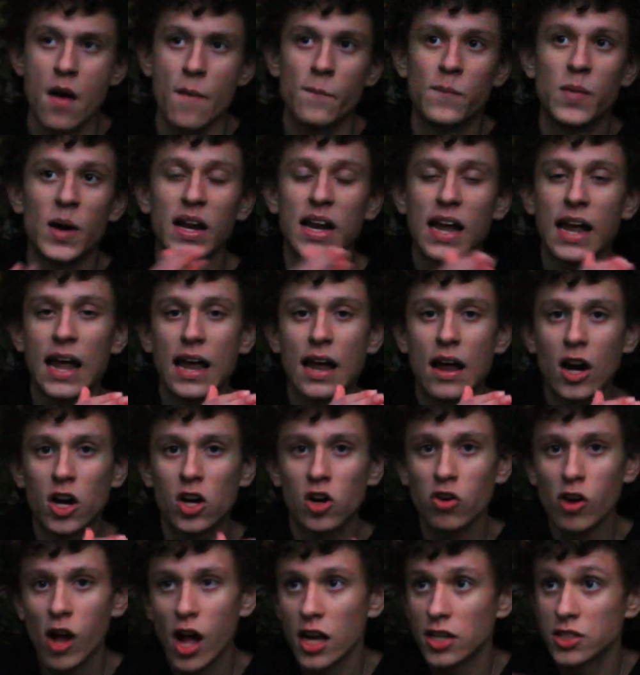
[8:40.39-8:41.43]
But
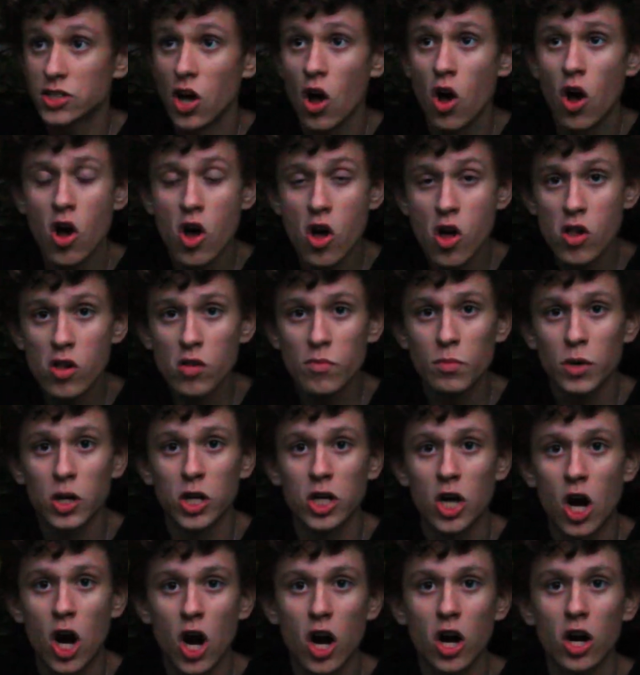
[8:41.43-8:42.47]
across all
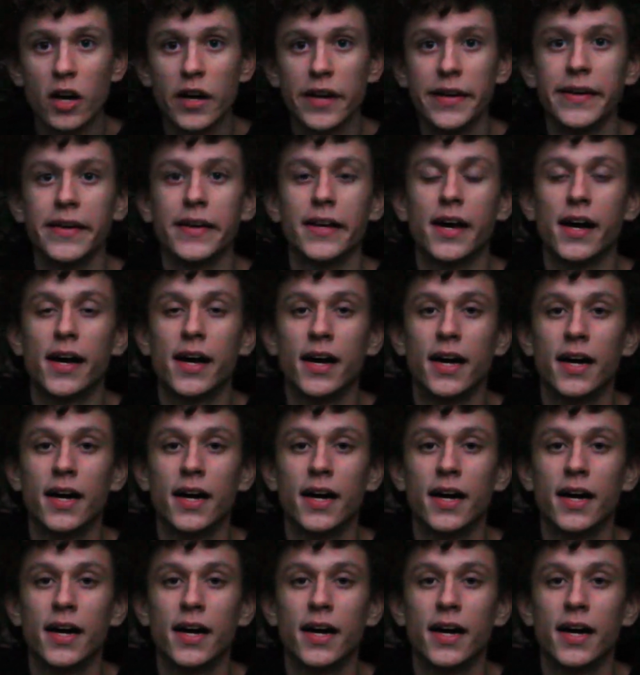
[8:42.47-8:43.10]
Mercari